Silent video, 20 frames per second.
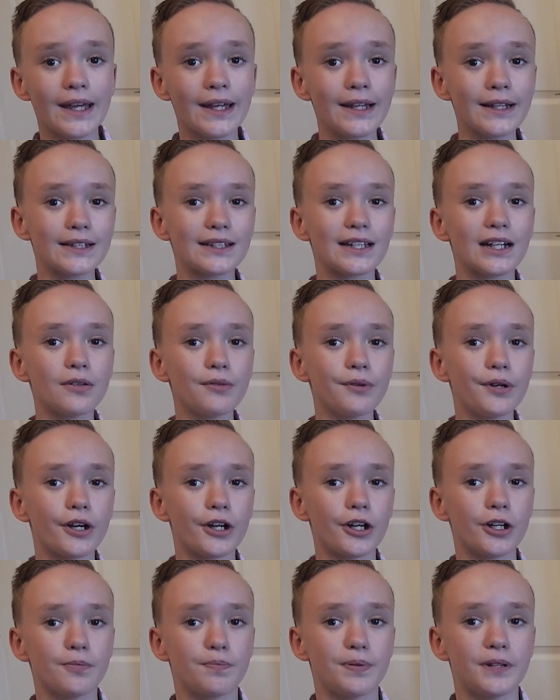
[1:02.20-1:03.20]
Intel were
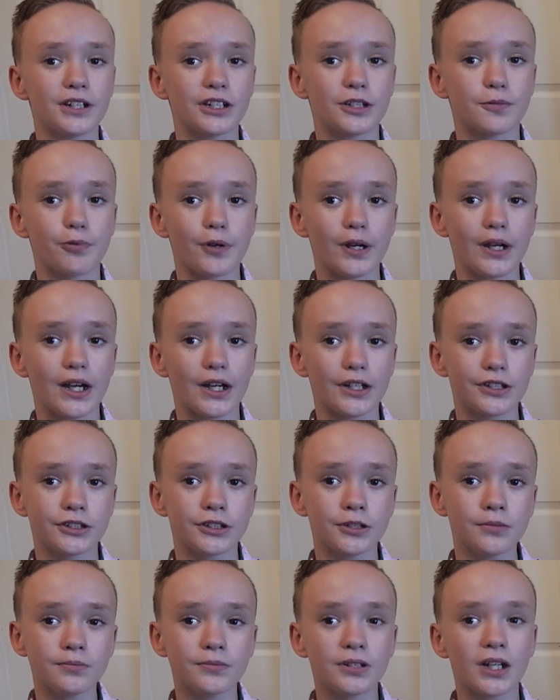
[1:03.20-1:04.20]
hoping to bring out
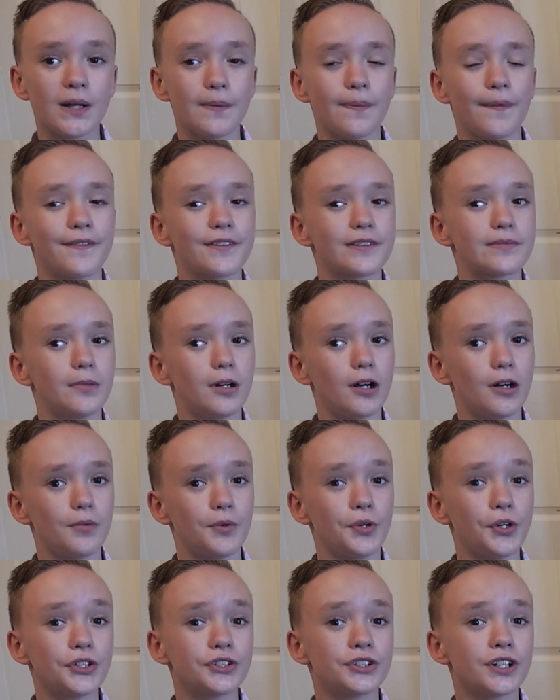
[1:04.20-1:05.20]
some type of
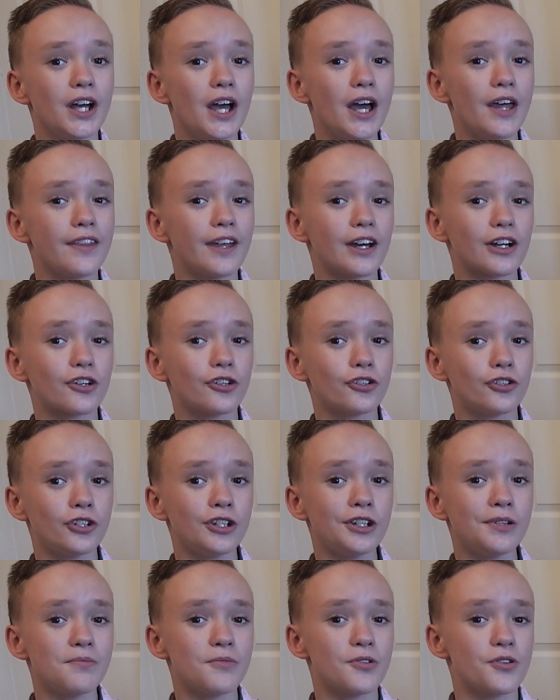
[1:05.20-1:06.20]
smartwatch that could
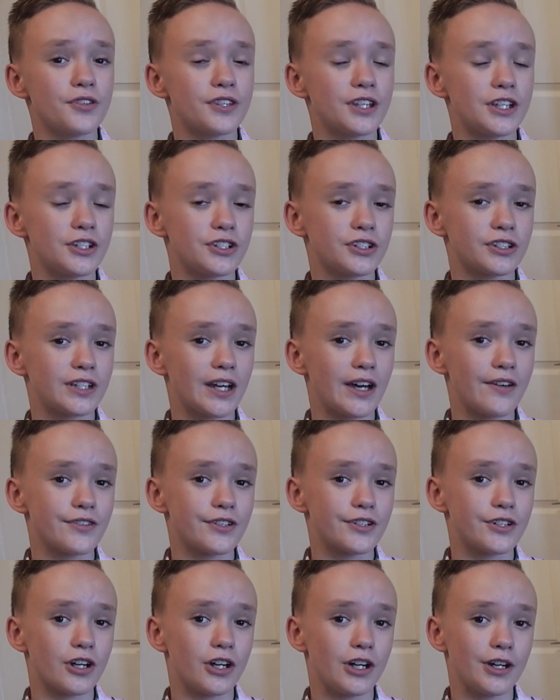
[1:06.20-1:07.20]
do more than just tell
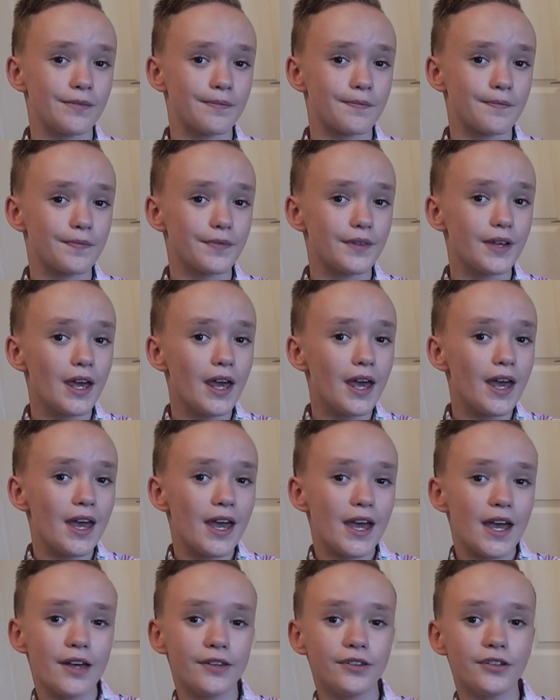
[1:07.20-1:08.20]
the time.
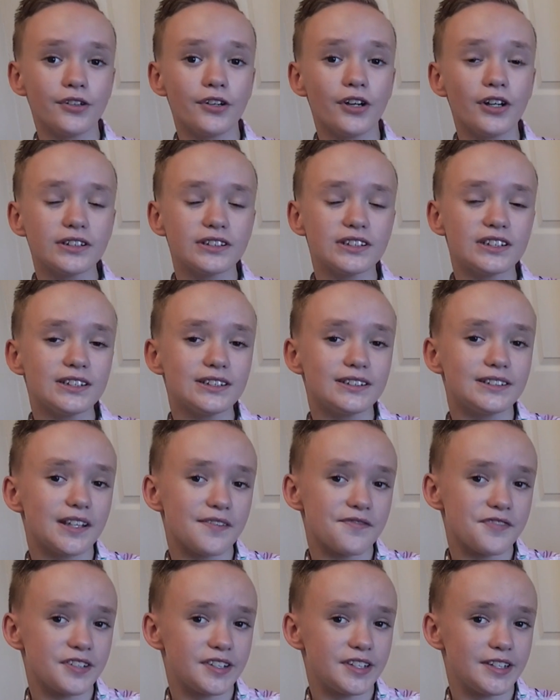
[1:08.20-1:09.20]
In the
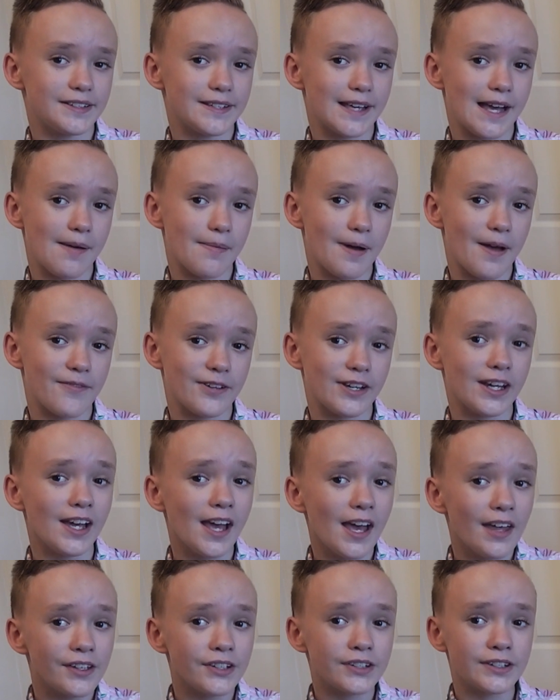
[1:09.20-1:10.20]
1970s, however,
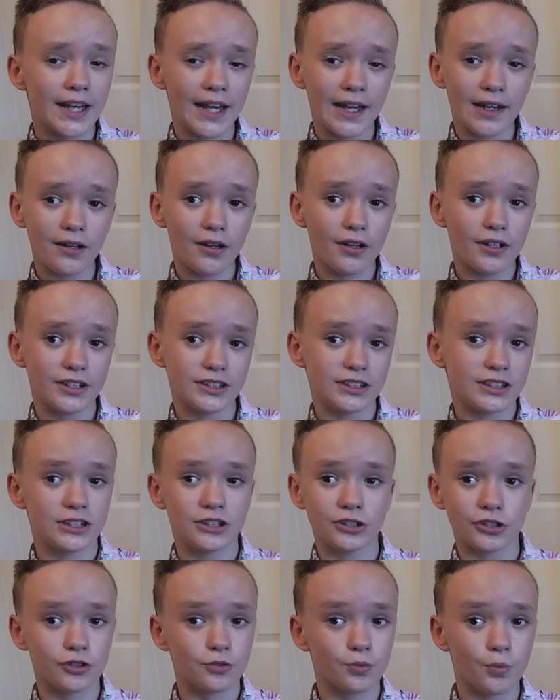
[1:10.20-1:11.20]
the technology
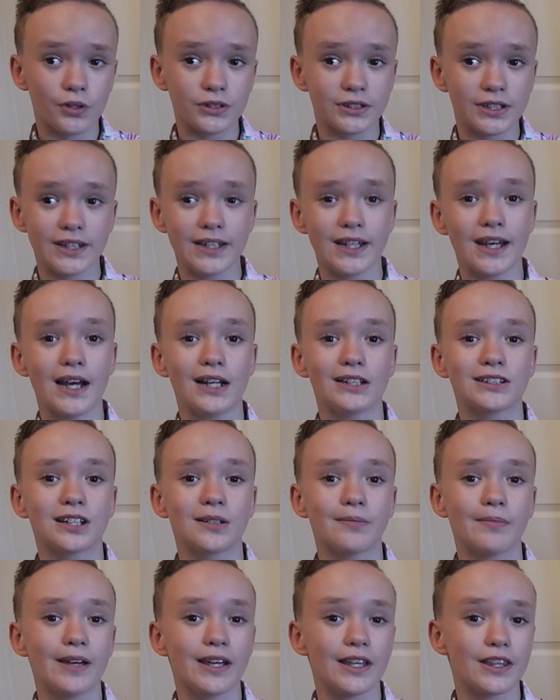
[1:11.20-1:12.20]
just wasn't there
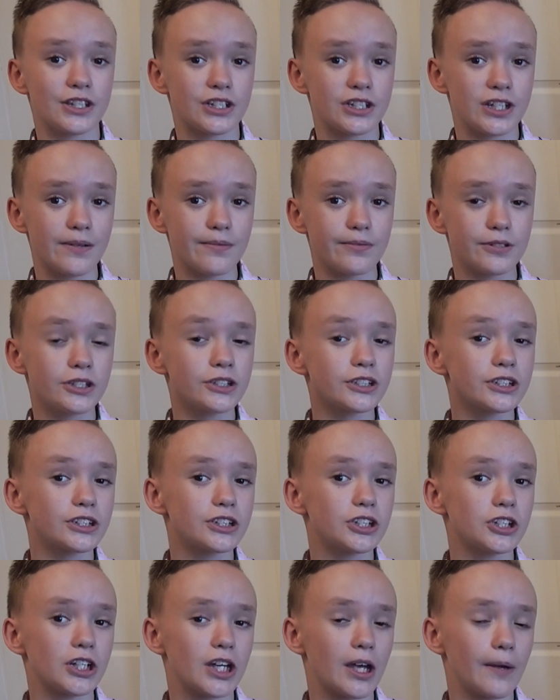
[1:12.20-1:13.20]
to make the chips on the
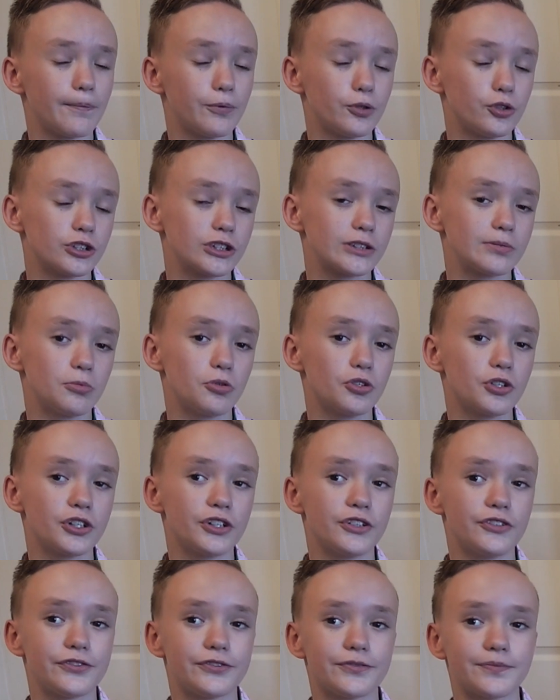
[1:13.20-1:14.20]
circuit board small
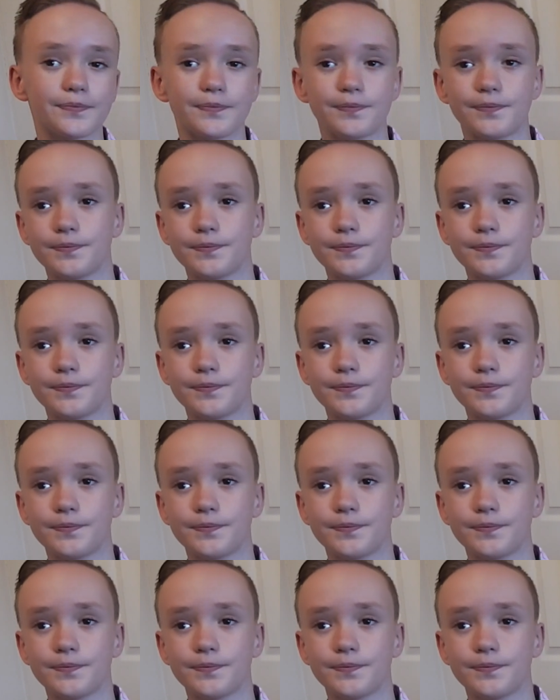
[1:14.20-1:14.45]
enough.